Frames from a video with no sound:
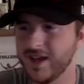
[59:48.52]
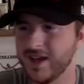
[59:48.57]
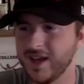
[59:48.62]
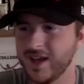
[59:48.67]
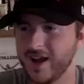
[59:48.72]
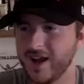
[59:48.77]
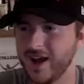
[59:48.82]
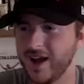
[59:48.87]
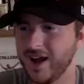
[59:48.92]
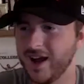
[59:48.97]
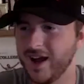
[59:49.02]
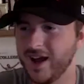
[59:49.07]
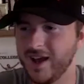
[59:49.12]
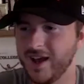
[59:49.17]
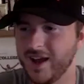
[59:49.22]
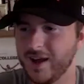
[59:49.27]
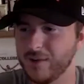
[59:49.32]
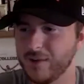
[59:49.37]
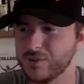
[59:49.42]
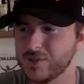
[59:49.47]
and
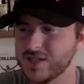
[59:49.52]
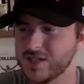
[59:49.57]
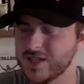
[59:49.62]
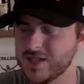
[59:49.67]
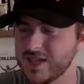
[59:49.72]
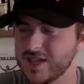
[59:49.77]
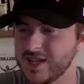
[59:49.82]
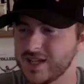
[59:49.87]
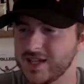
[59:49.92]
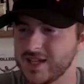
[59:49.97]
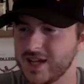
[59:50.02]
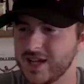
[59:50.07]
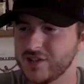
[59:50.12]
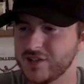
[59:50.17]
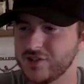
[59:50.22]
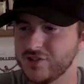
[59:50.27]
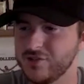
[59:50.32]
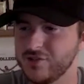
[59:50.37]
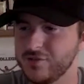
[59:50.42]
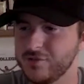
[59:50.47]
And I was thinking that
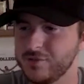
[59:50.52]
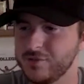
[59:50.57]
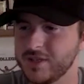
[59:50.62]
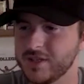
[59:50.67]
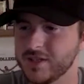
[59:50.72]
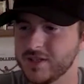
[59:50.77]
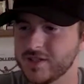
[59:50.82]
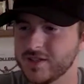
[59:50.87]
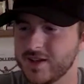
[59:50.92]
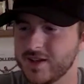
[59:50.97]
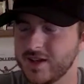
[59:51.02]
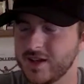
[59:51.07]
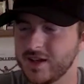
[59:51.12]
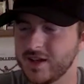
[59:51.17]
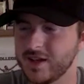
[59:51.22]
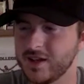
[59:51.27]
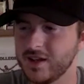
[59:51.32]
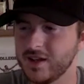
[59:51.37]
too, because like,